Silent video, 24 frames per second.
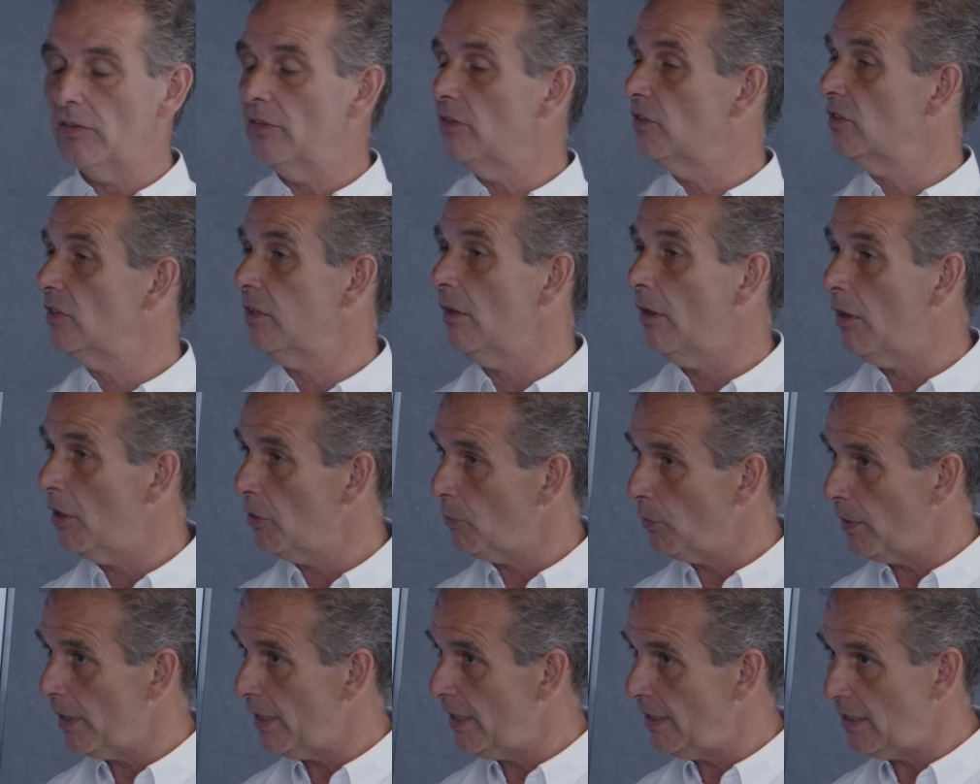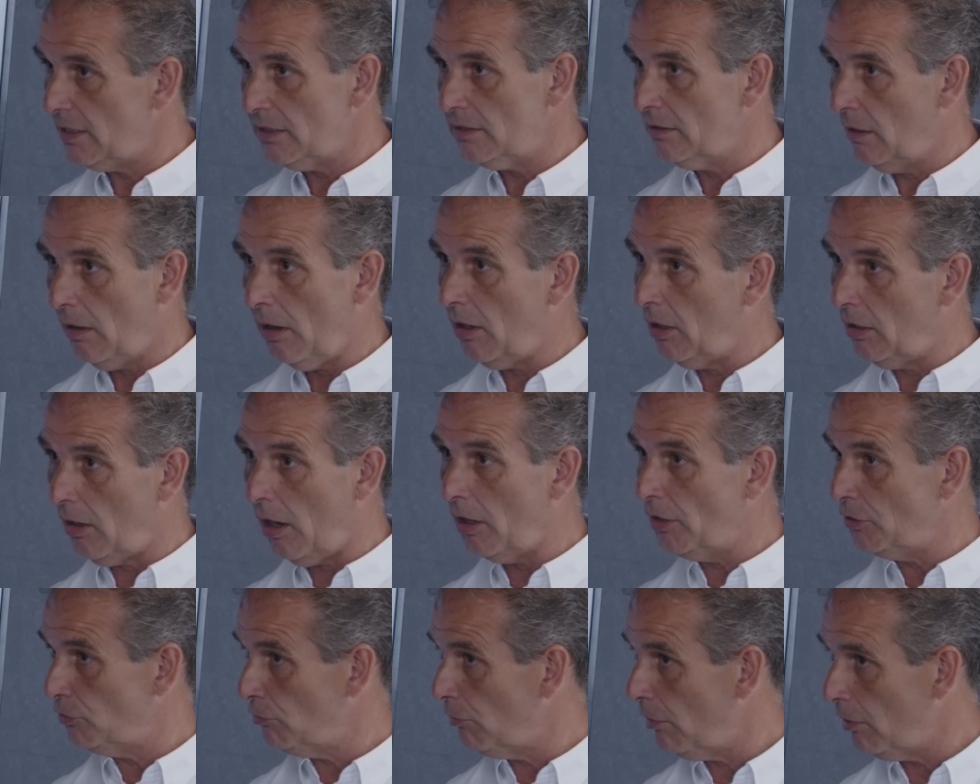slideways,
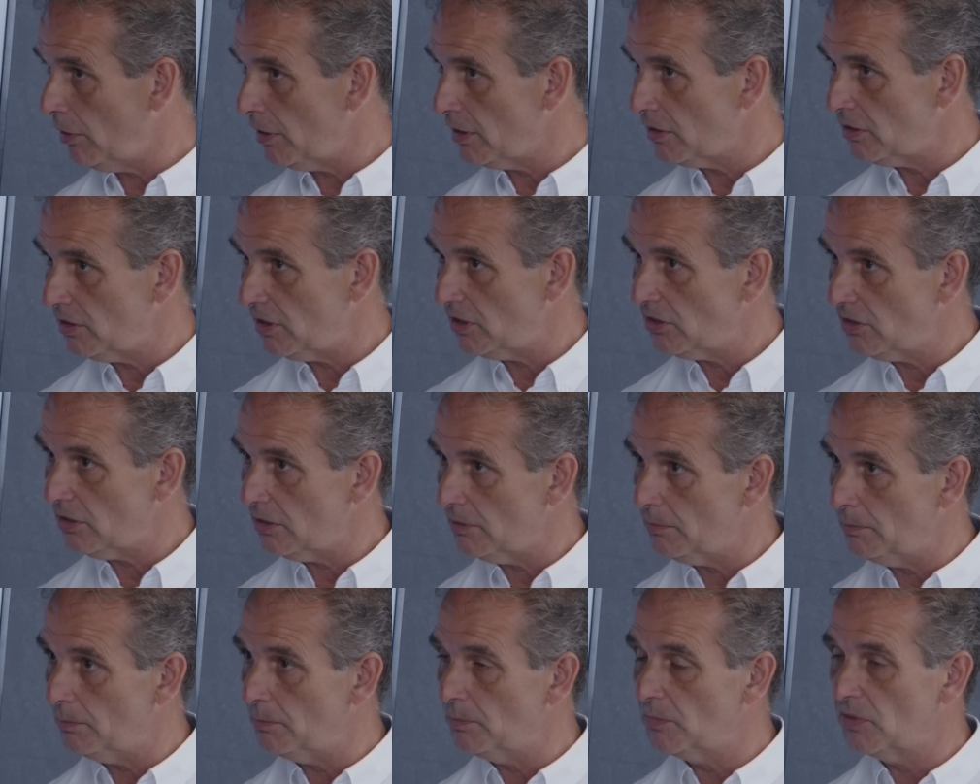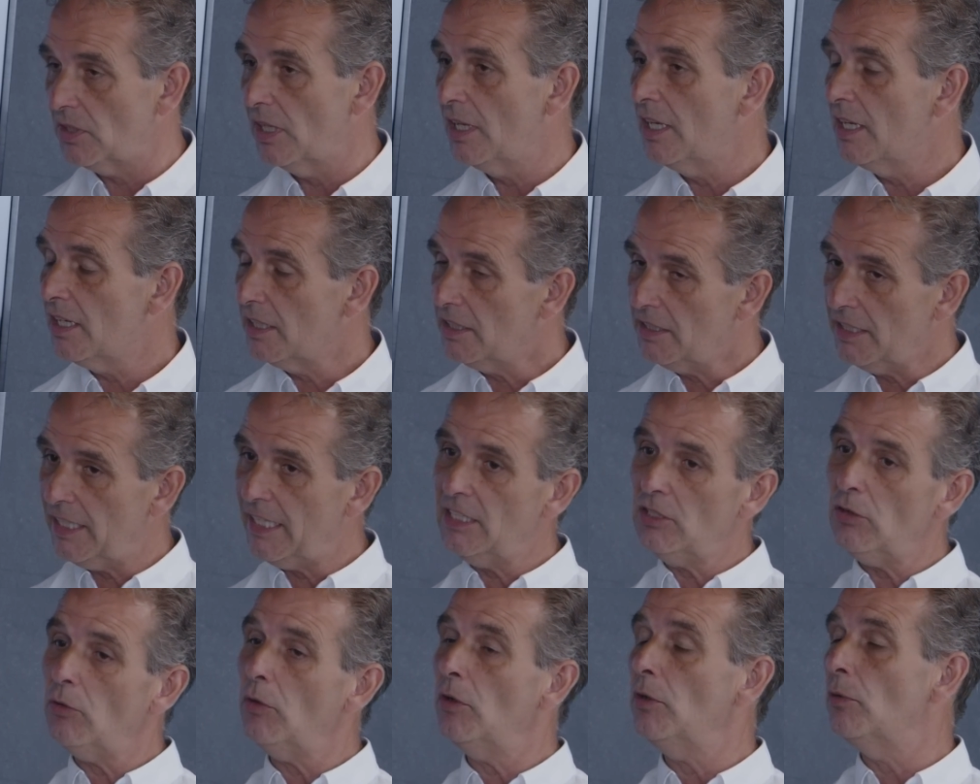hydraulic systems,
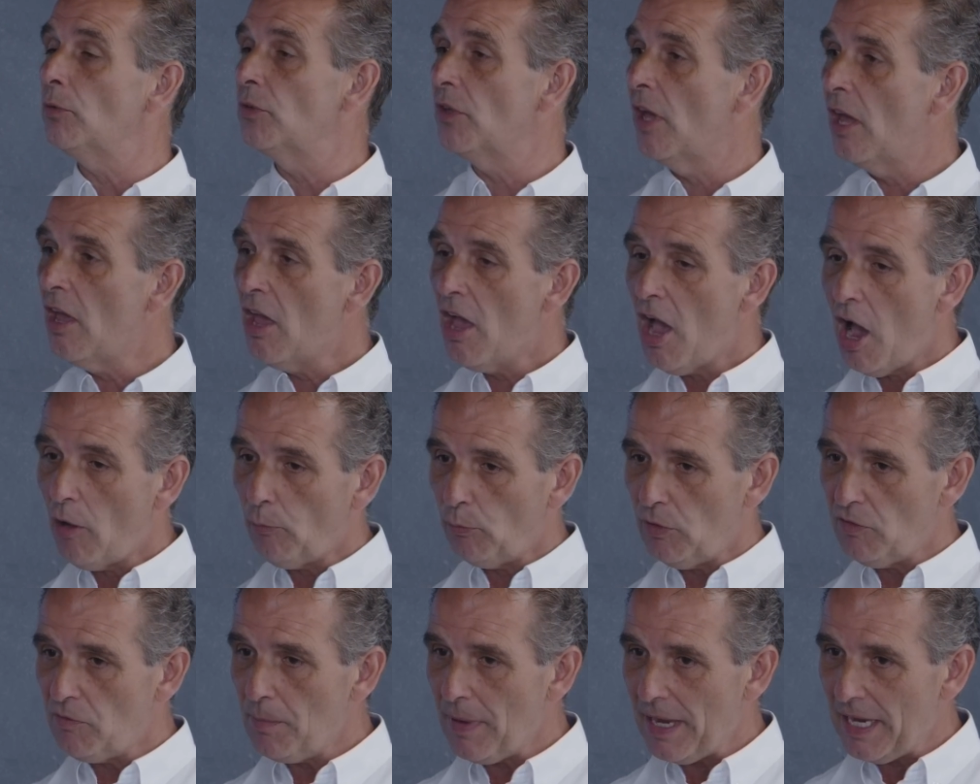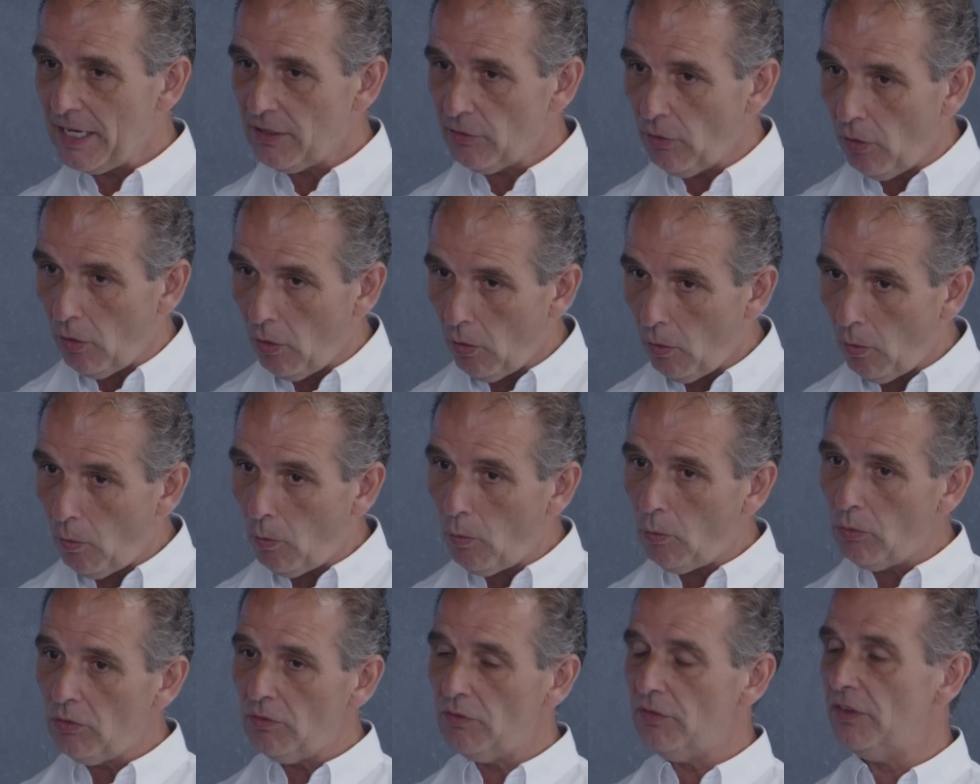neat oils, and we've made
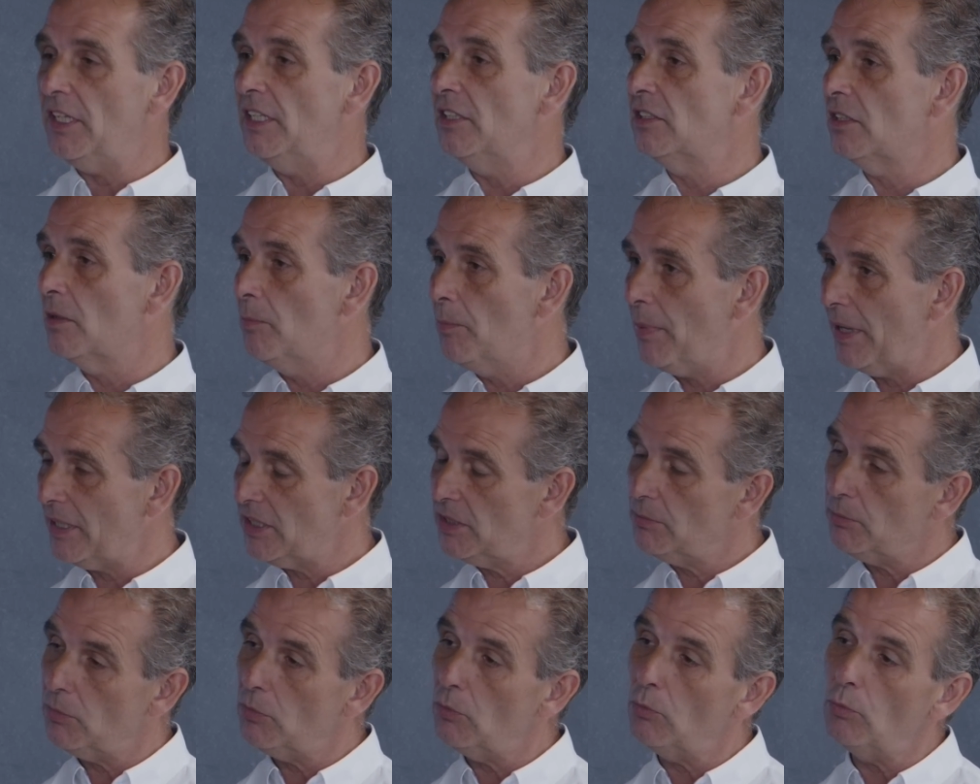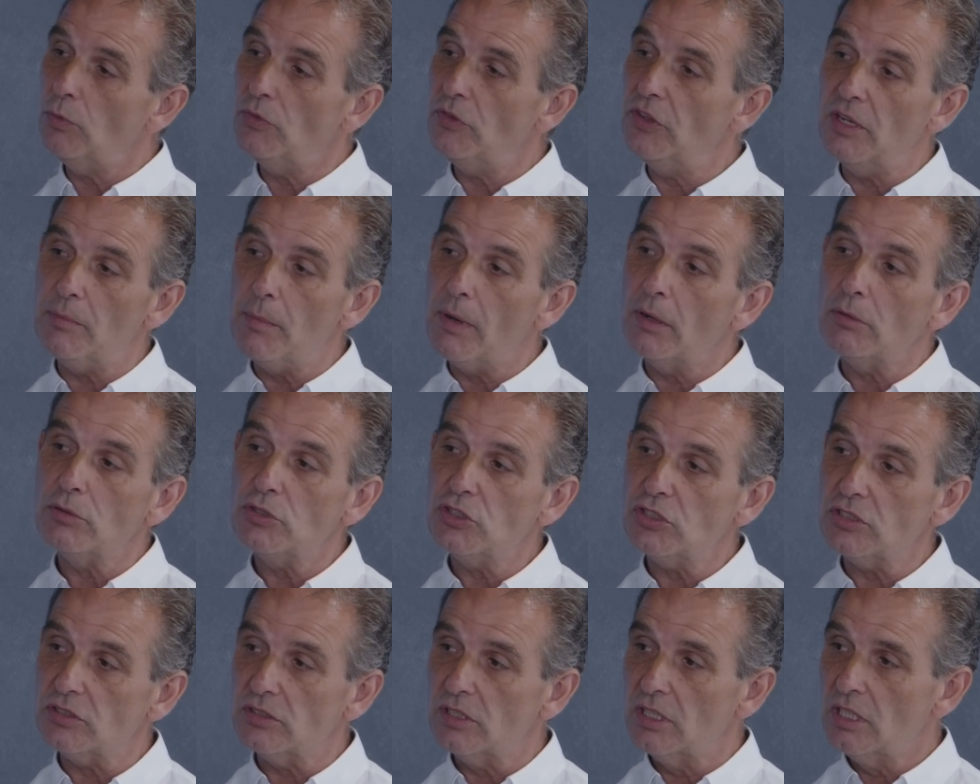all of these compatible with the
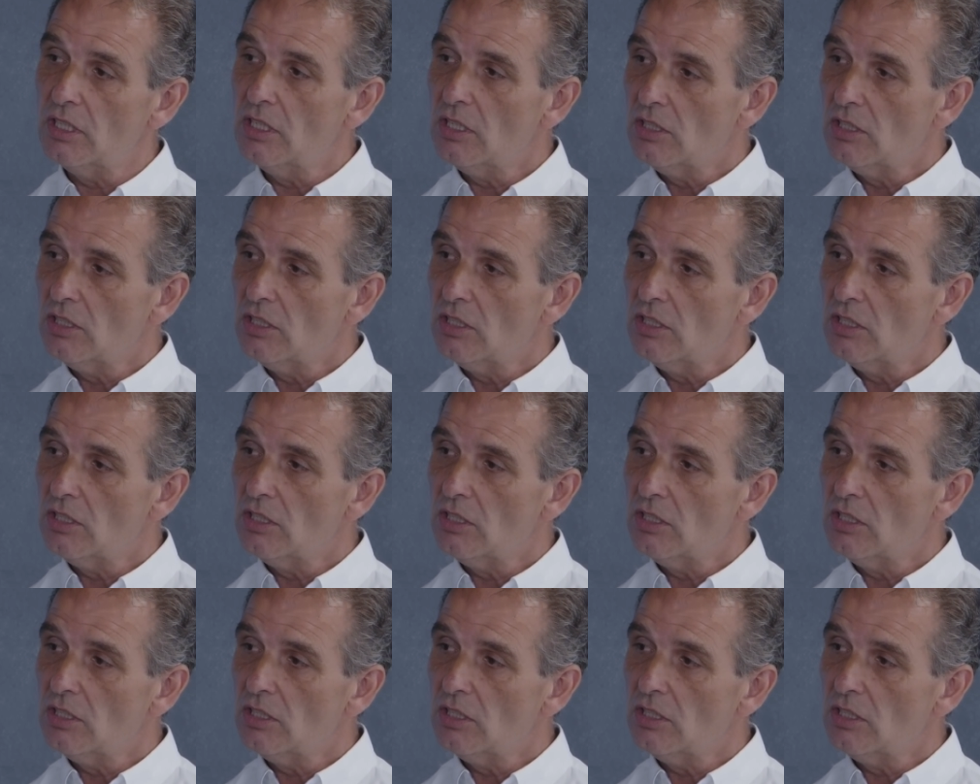emulsion.